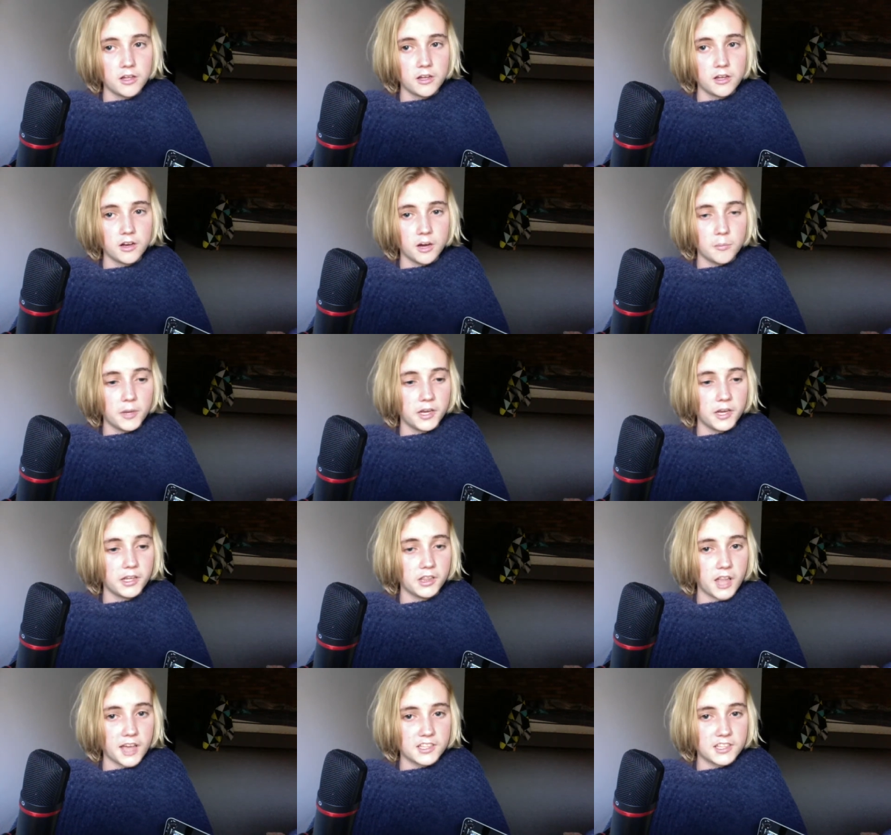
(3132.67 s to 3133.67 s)
I've been
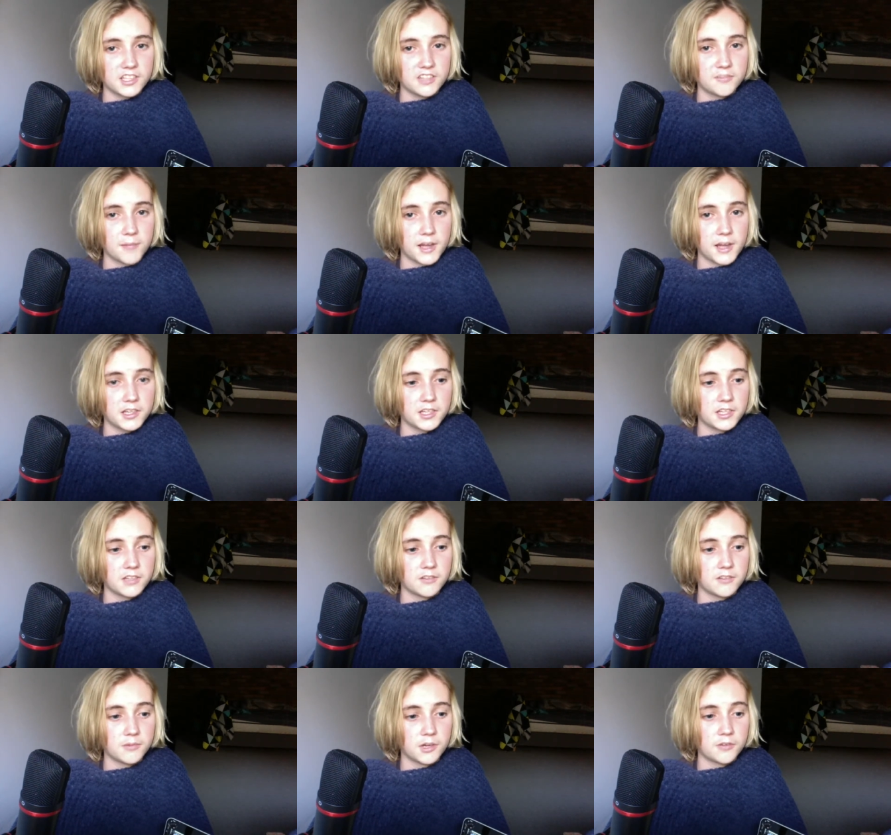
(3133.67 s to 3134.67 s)
lazy of
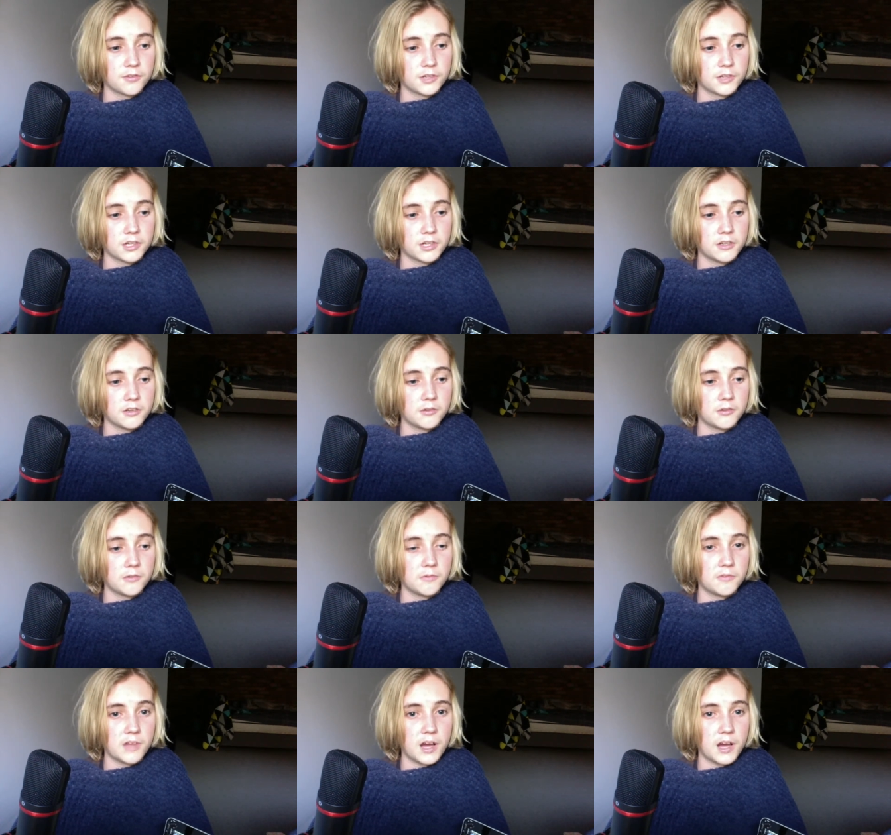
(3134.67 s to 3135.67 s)
making my freaking
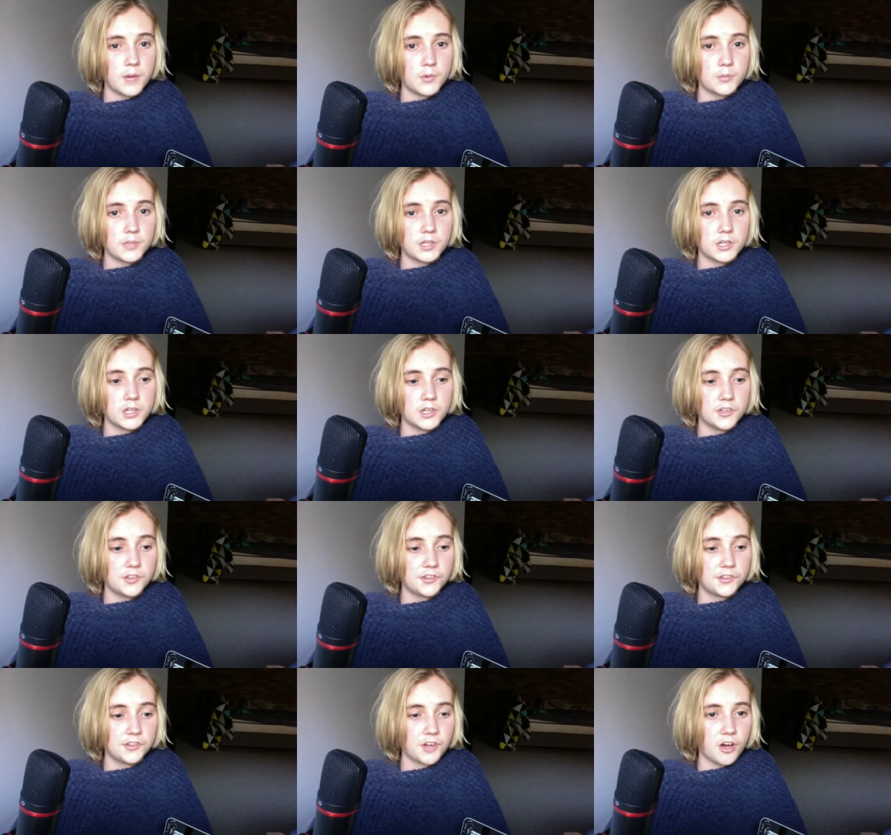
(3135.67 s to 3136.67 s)
album
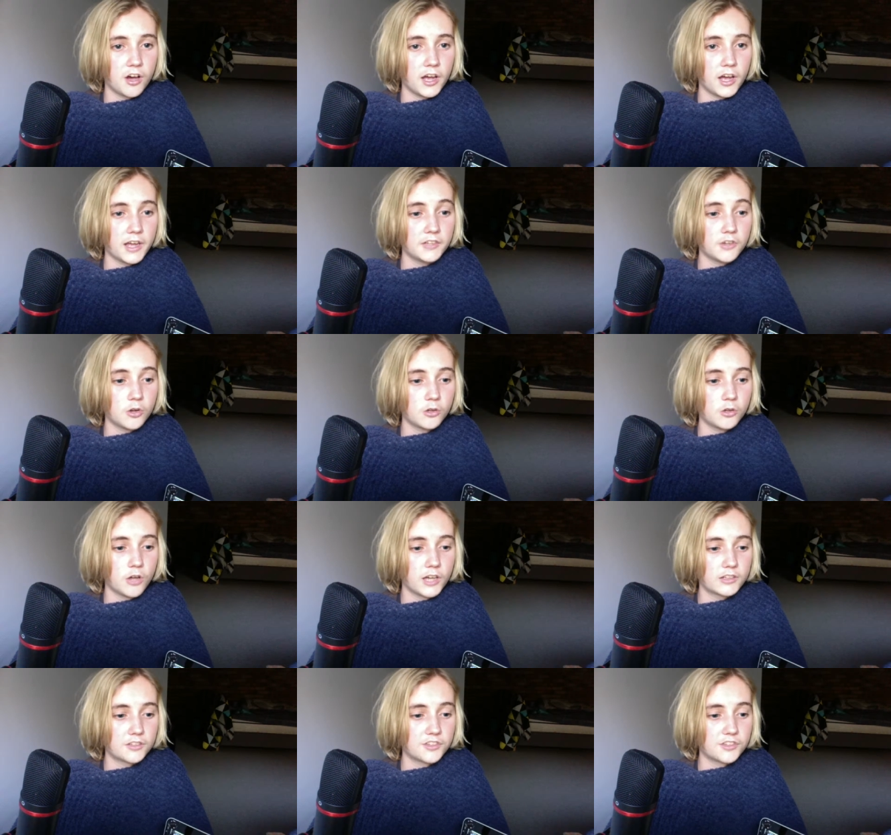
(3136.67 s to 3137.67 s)
because I don't
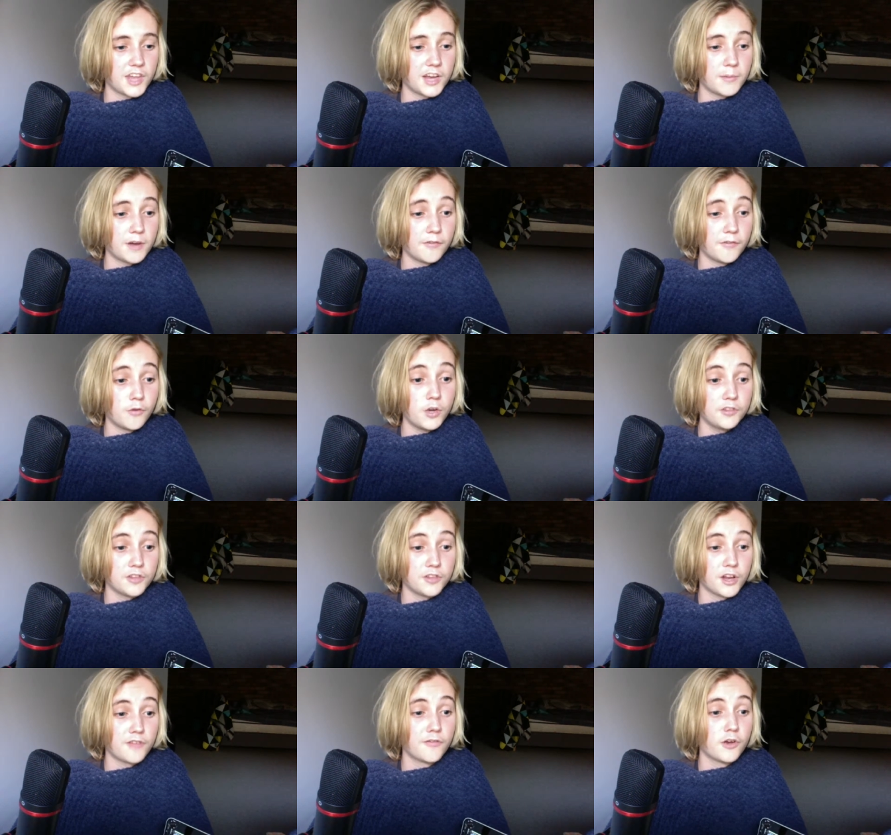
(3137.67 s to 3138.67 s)
like the sound of my voice and
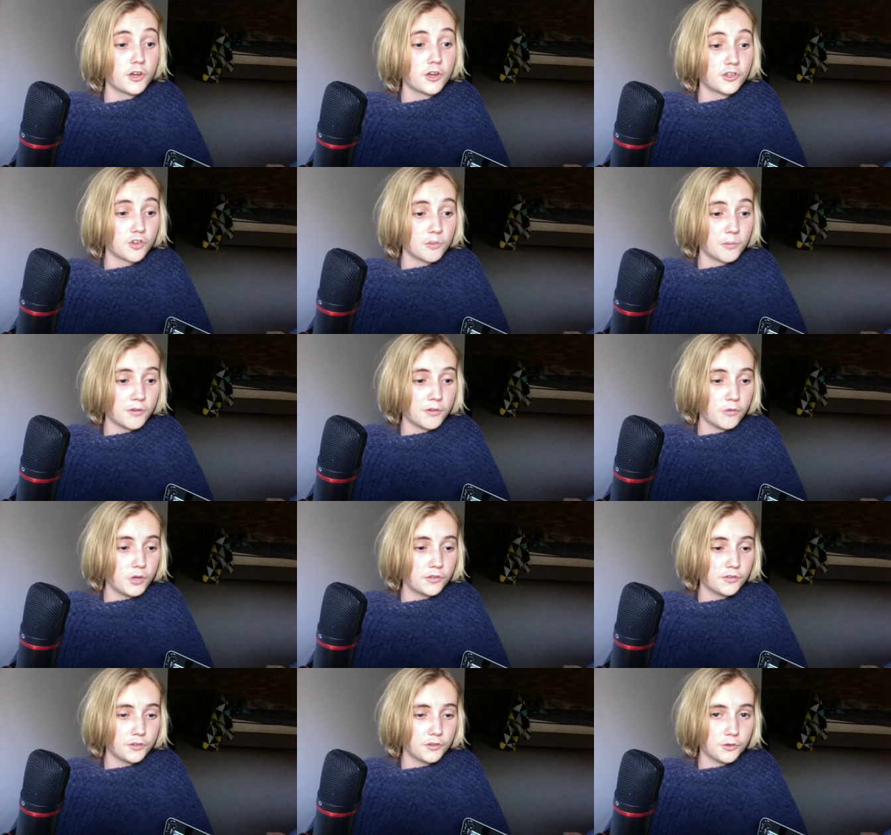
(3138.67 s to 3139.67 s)
I focus on my voice
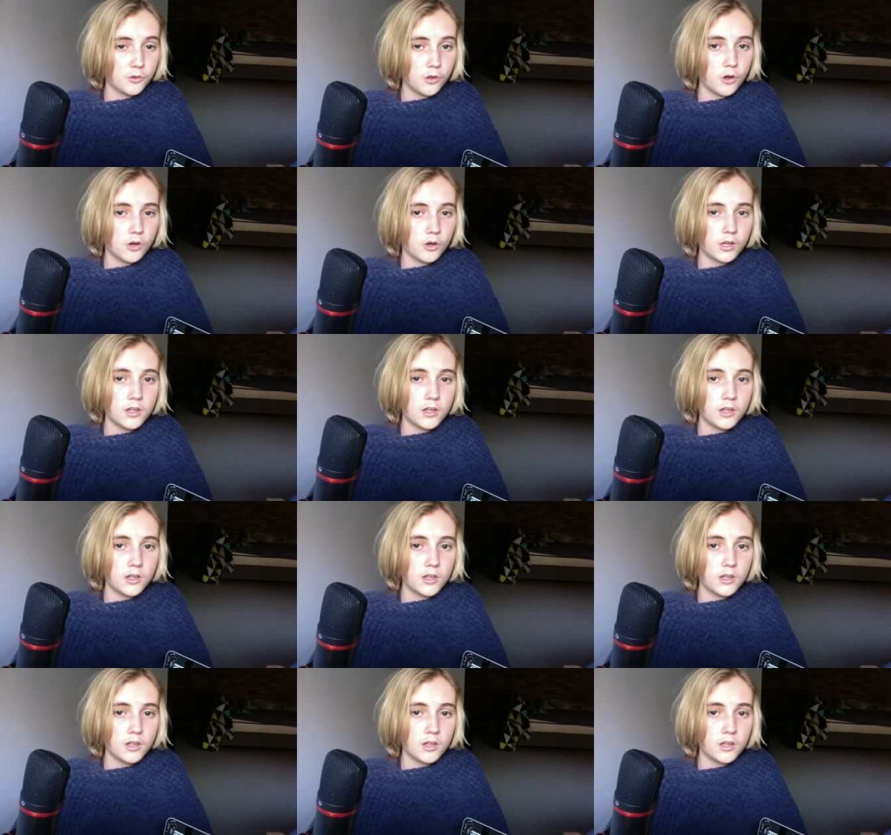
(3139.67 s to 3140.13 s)
for too long.